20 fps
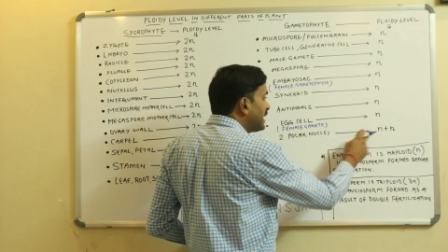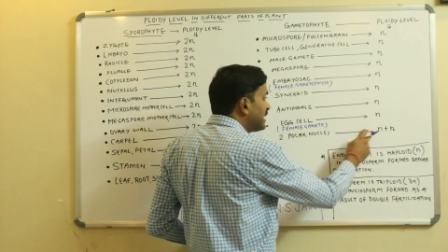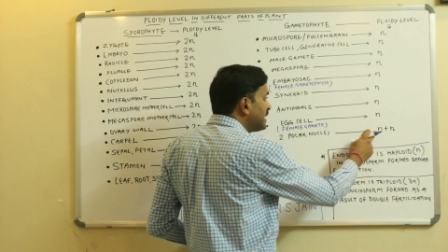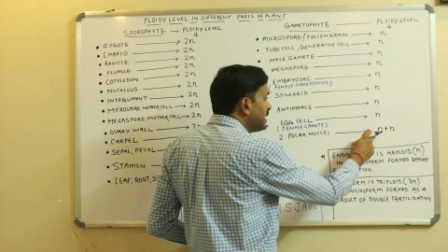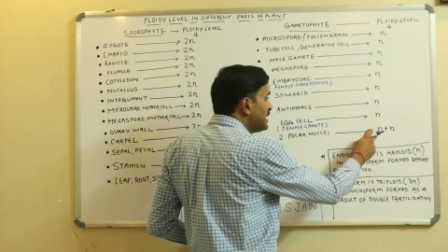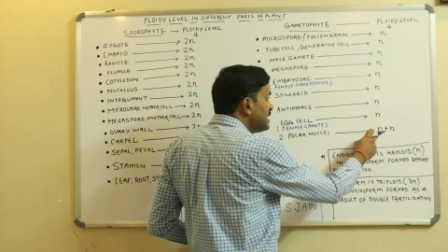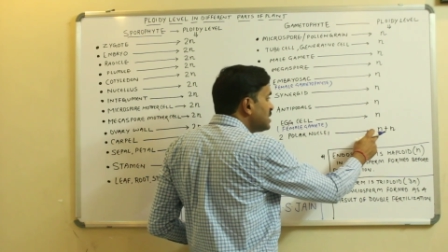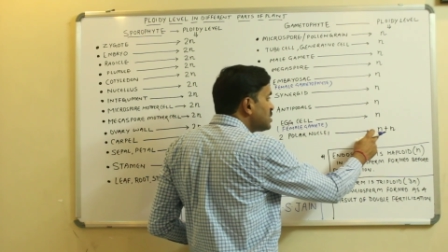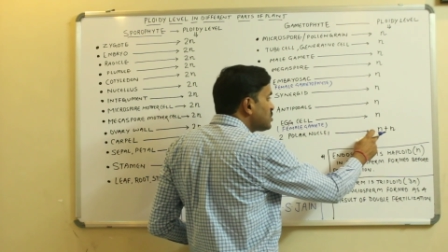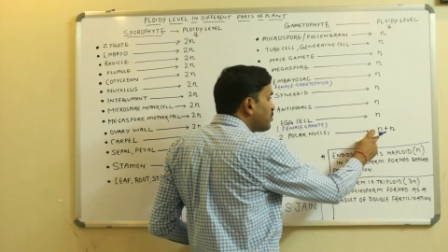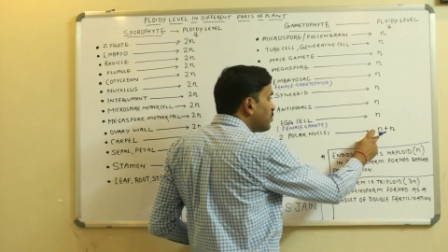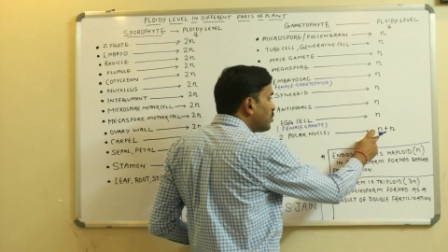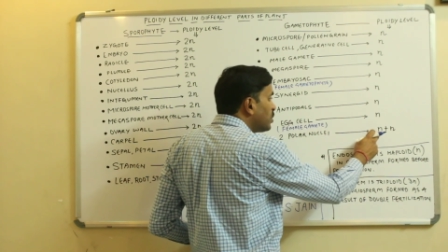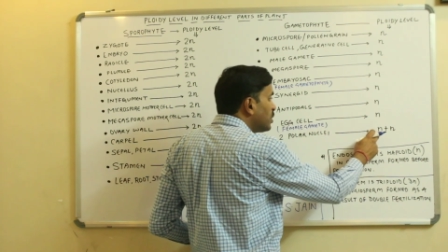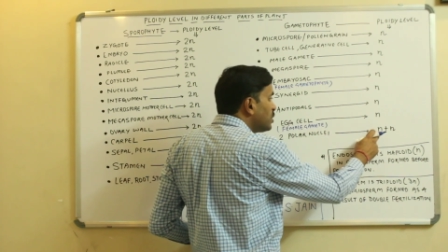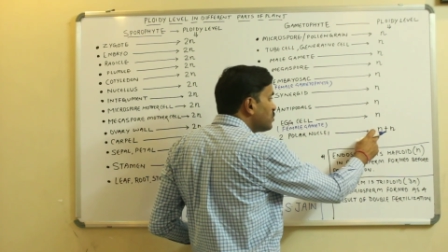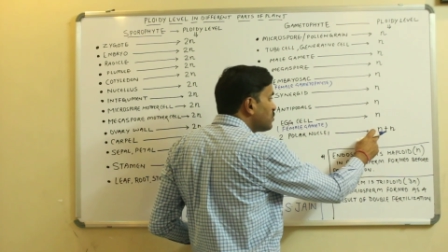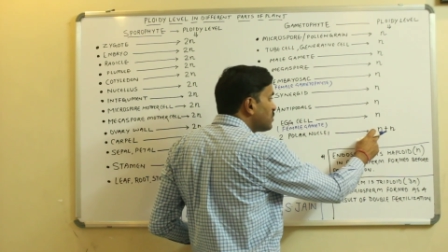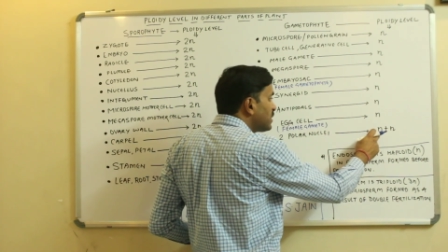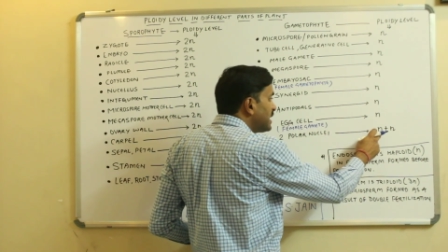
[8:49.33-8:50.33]
and each
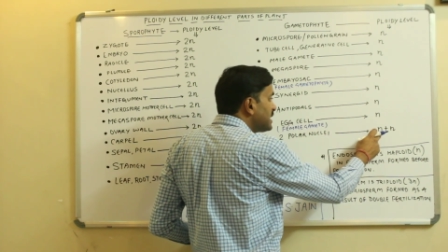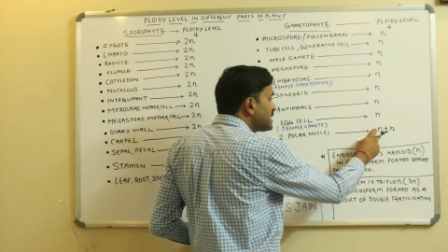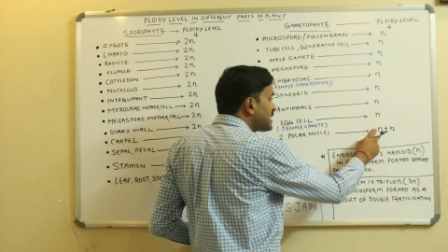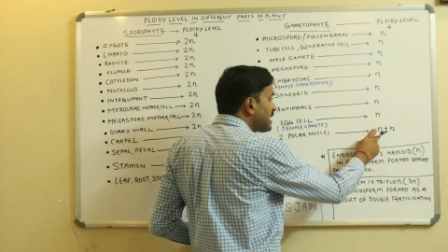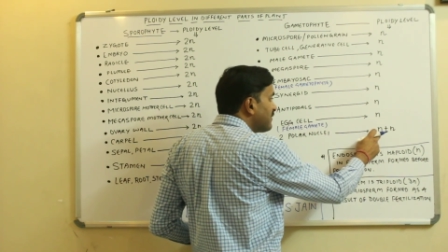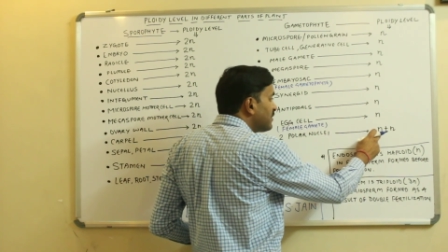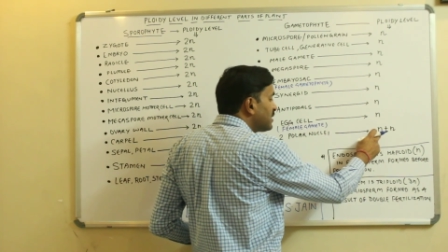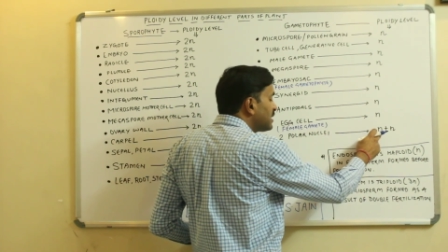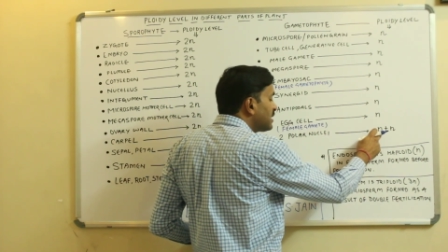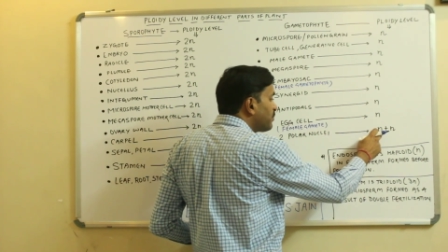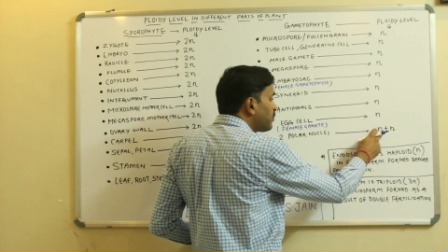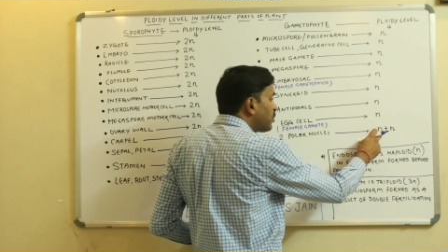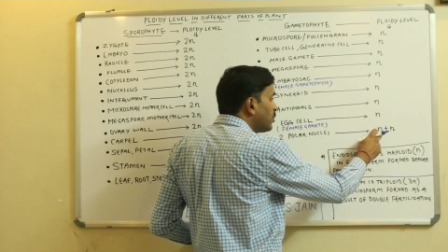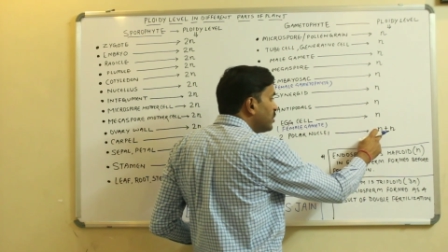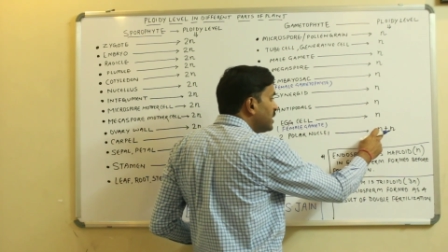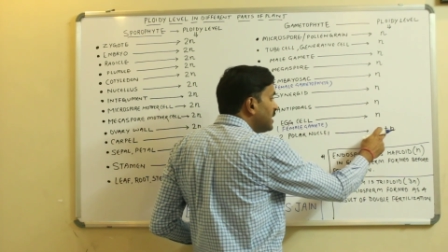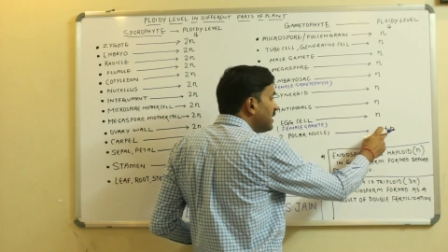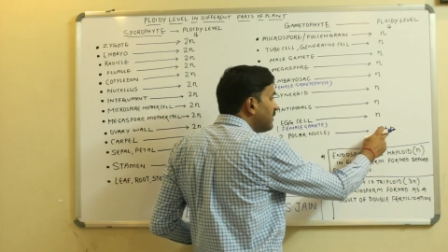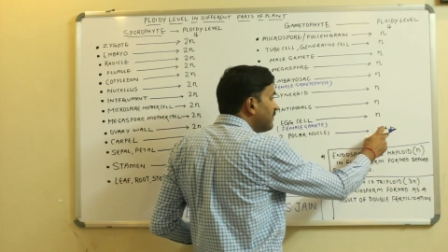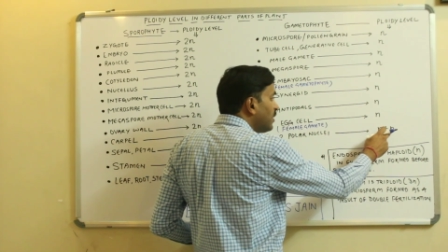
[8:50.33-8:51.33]
polar nuclei is having the
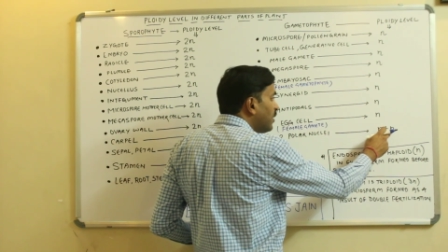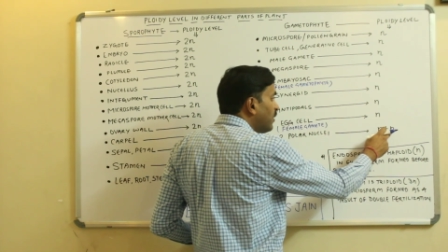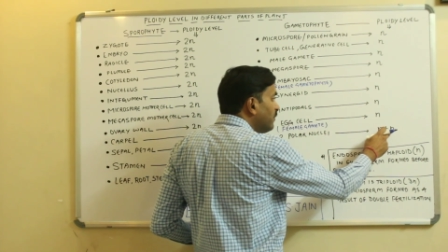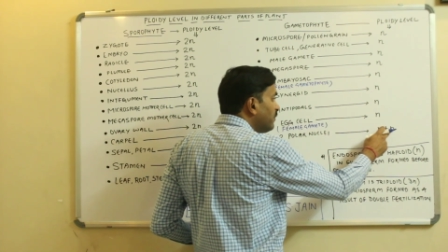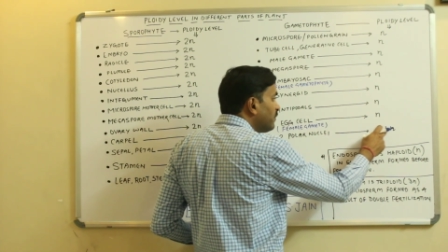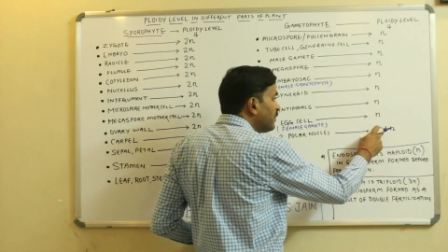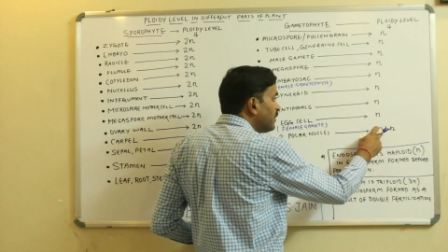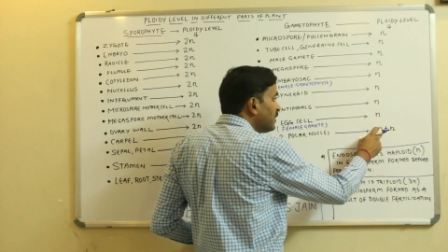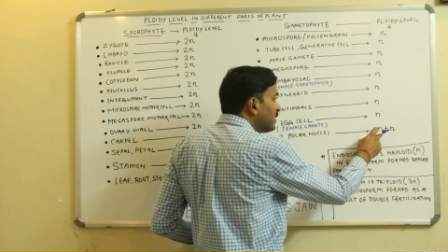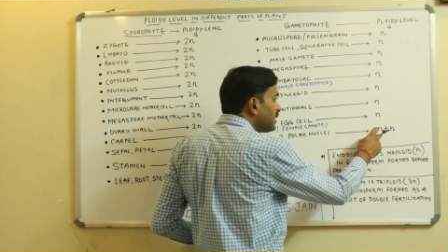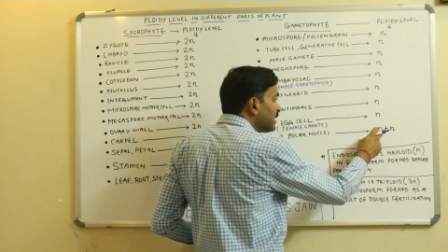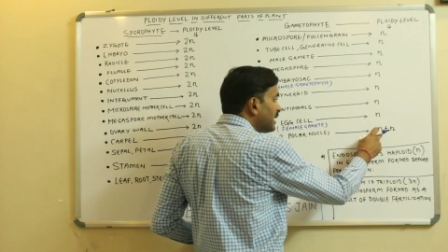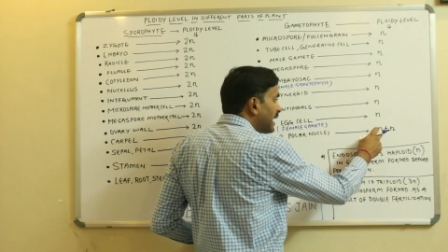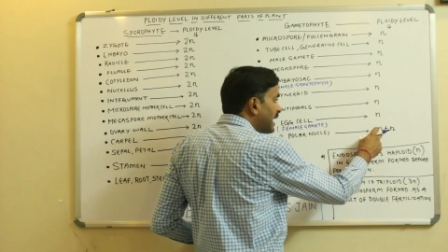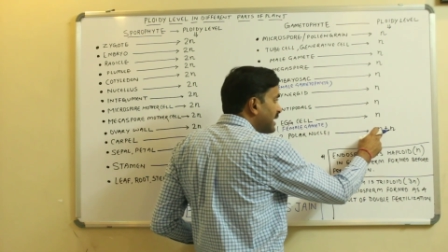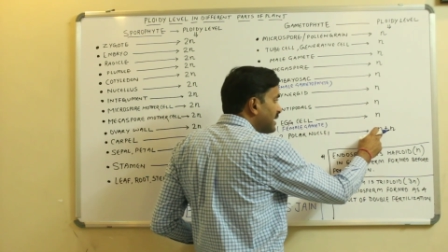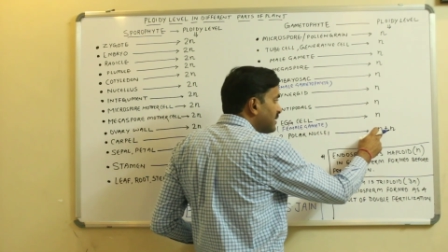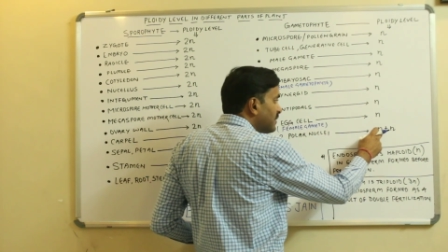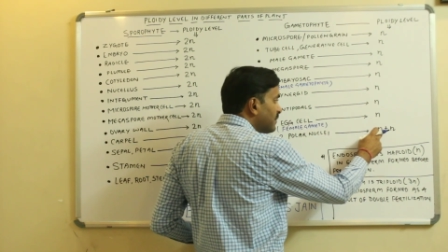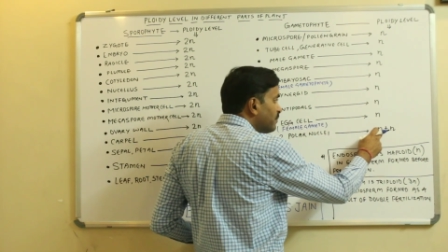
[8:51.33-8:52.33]
ploidy level of
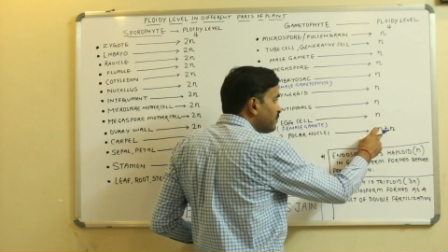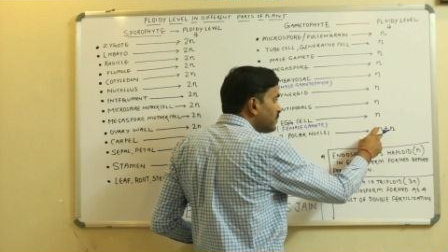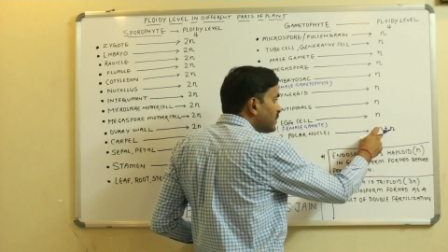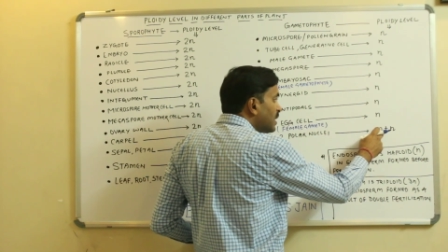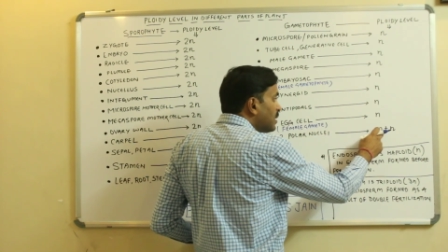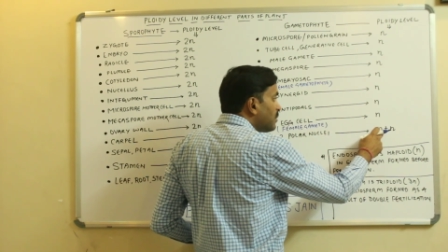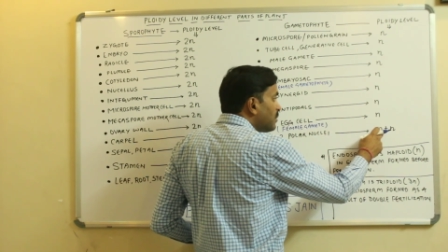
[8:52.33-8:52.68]
n,